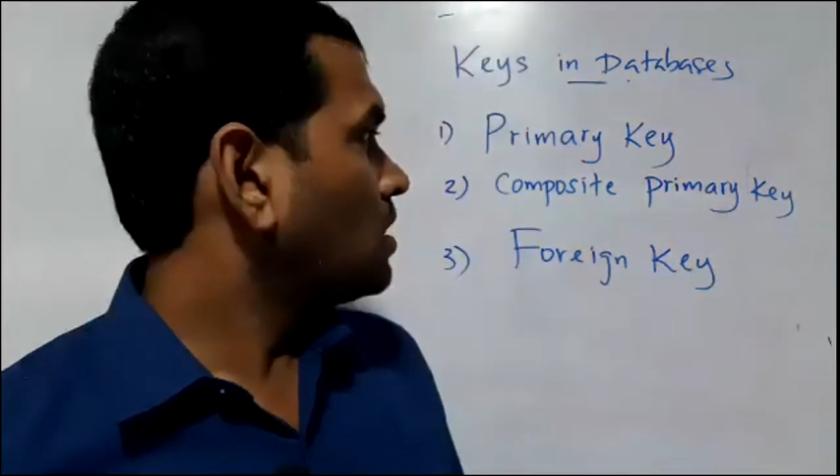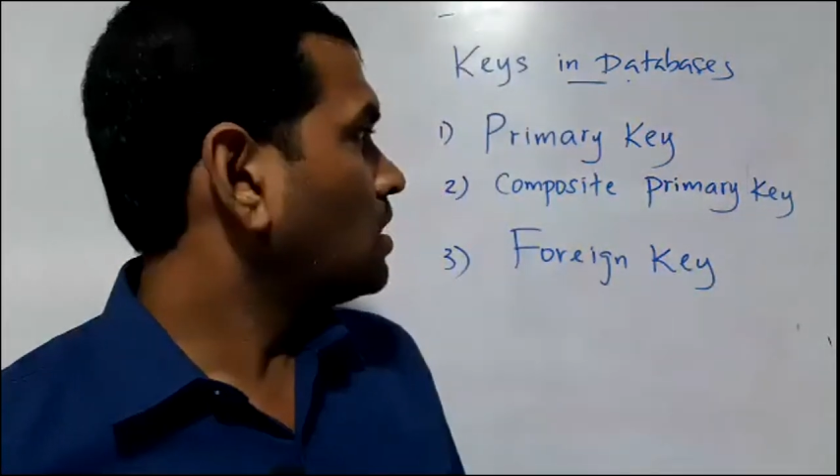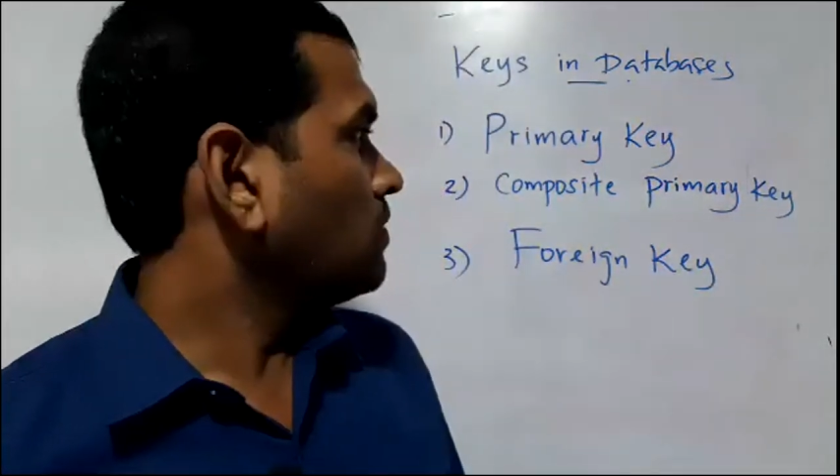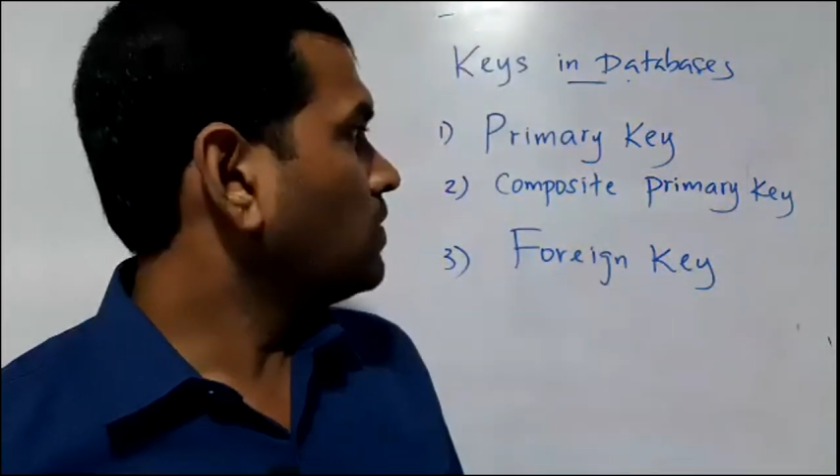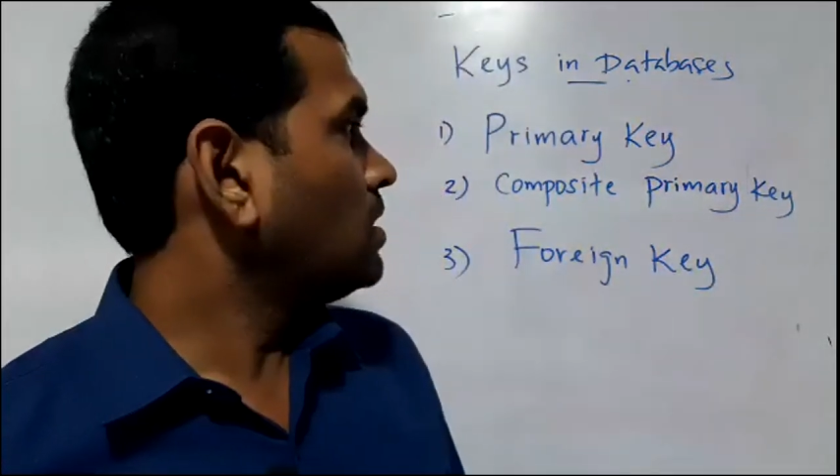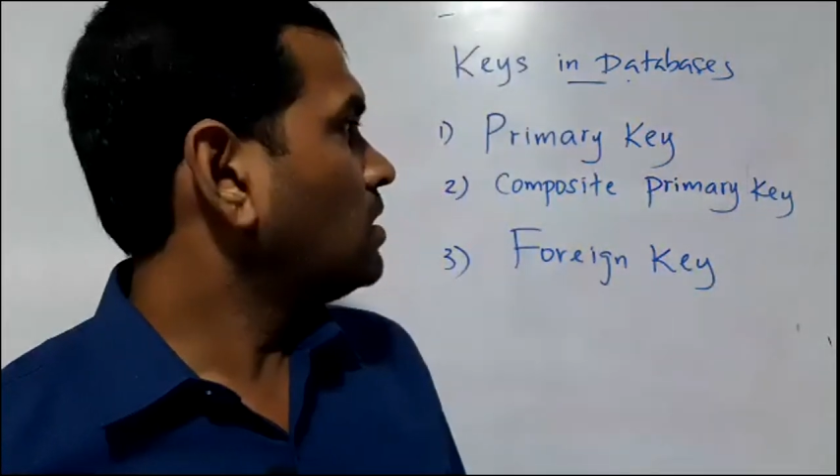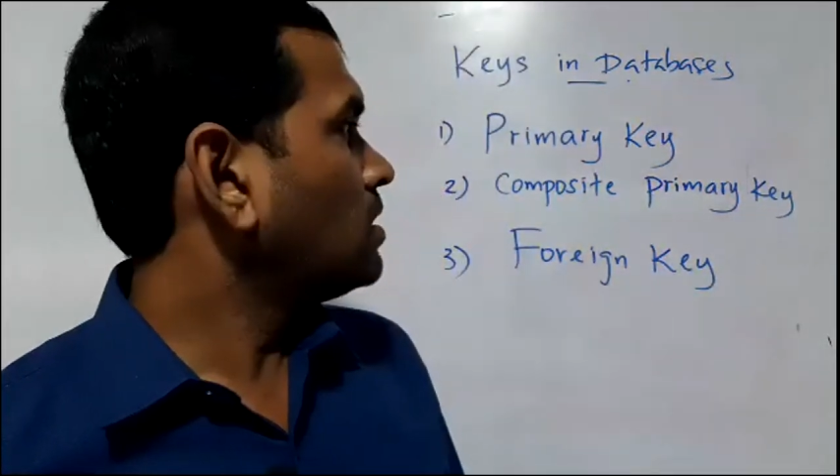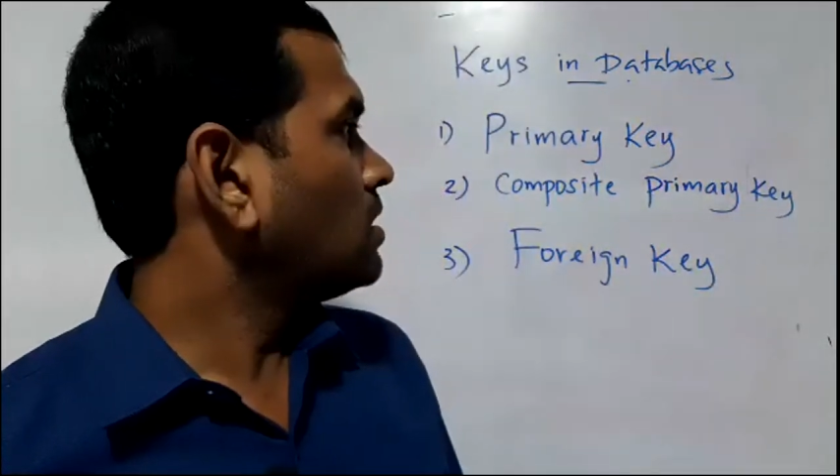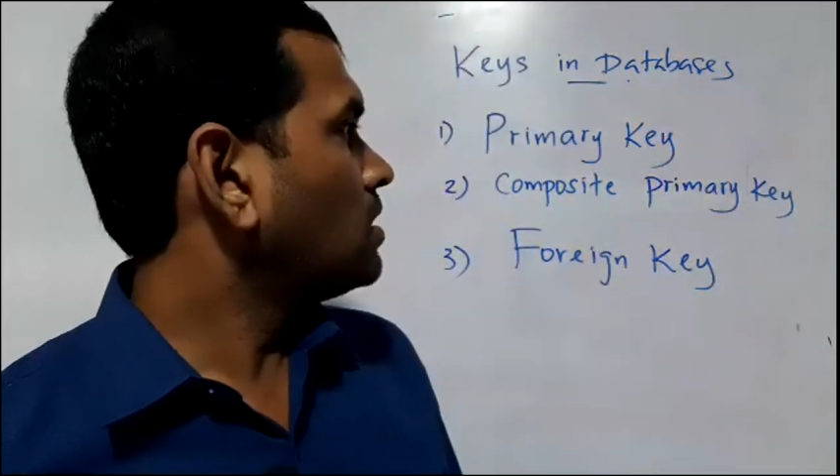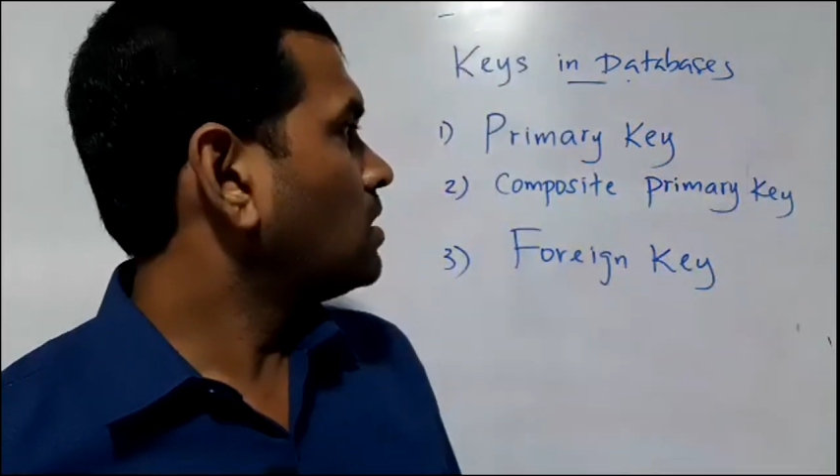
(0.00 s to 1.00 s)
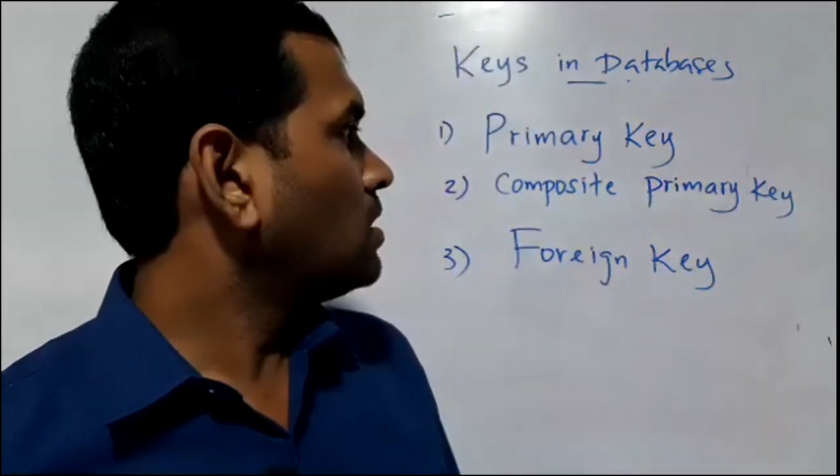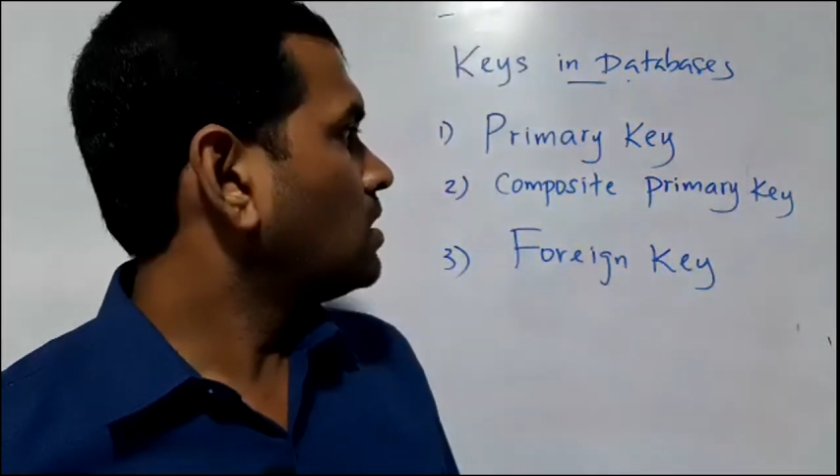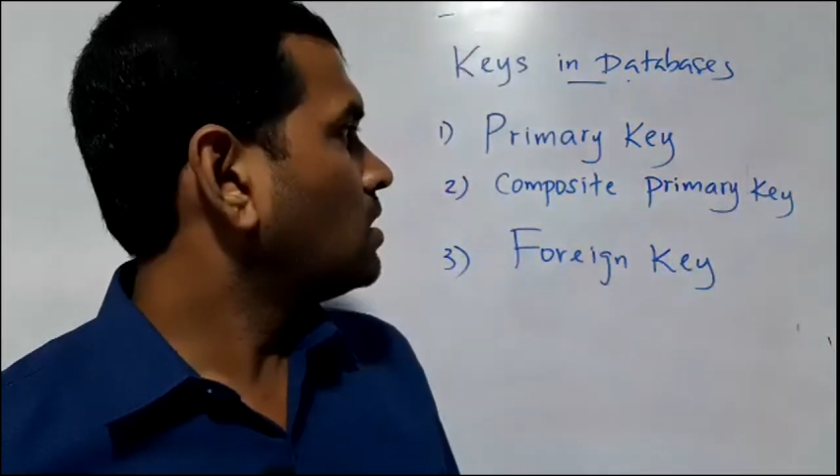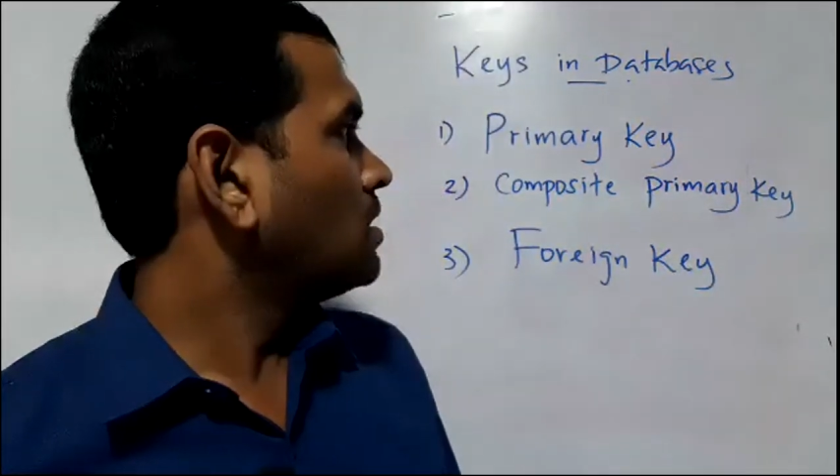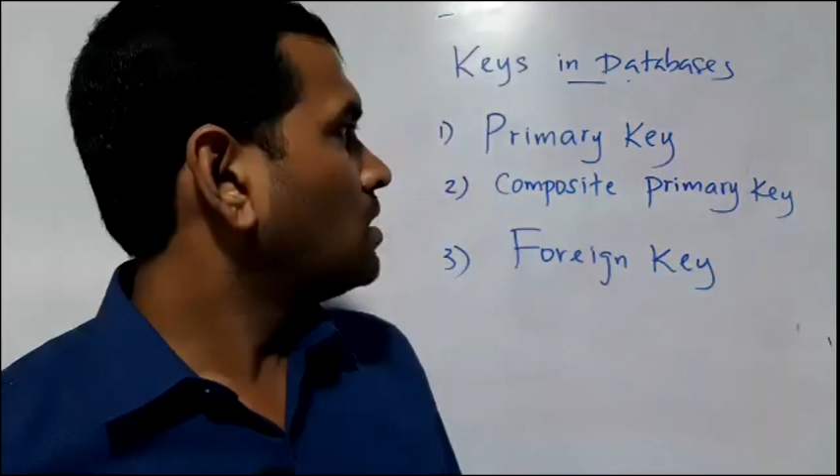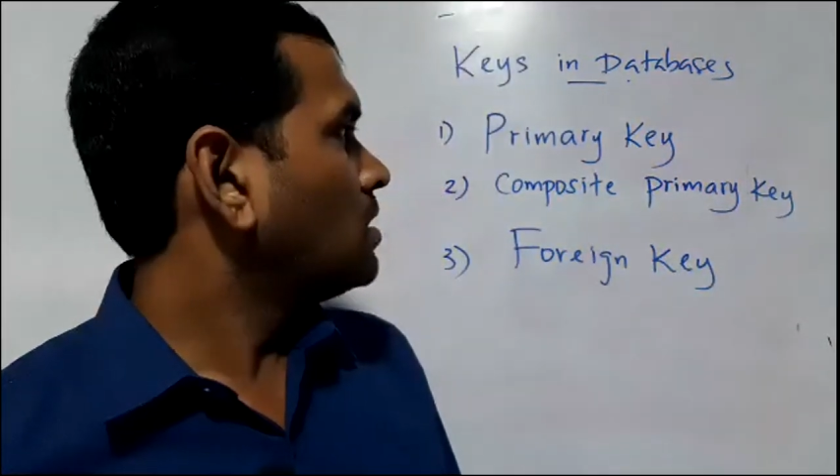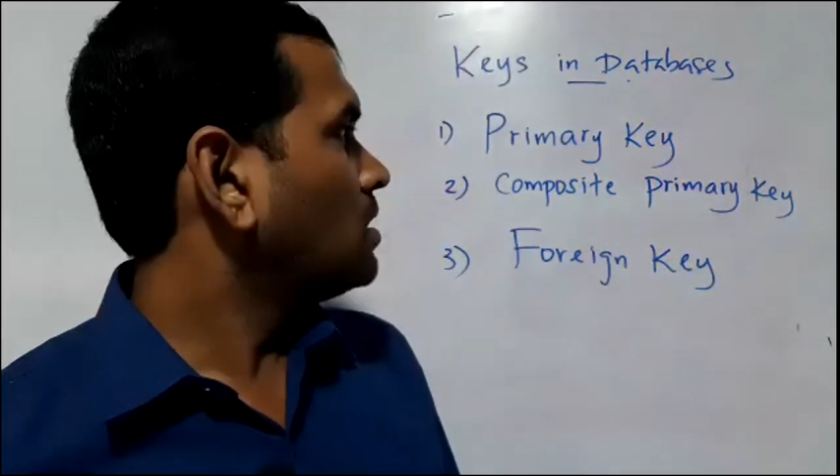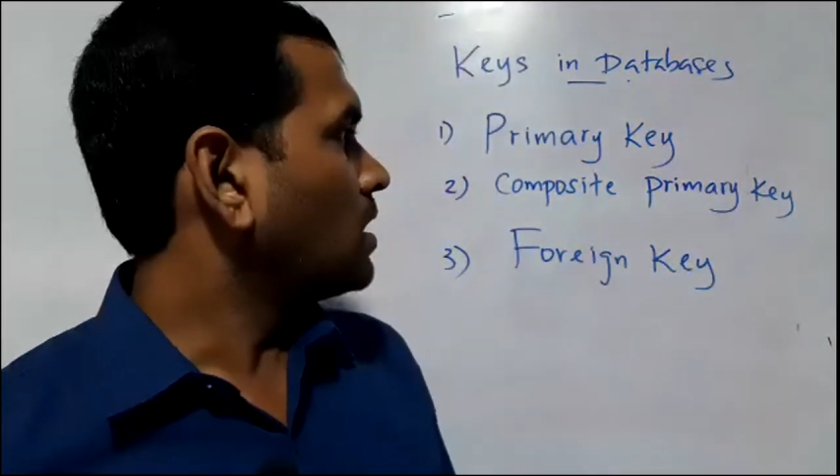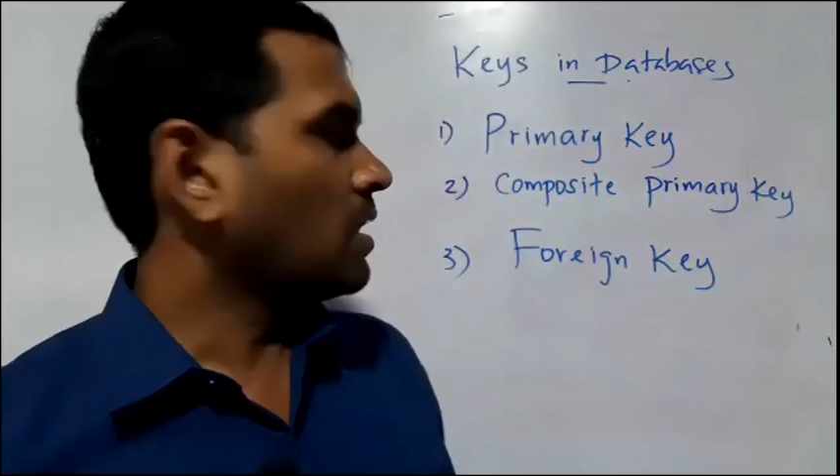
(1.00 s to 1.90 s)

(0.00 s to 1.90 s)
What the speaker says: Even I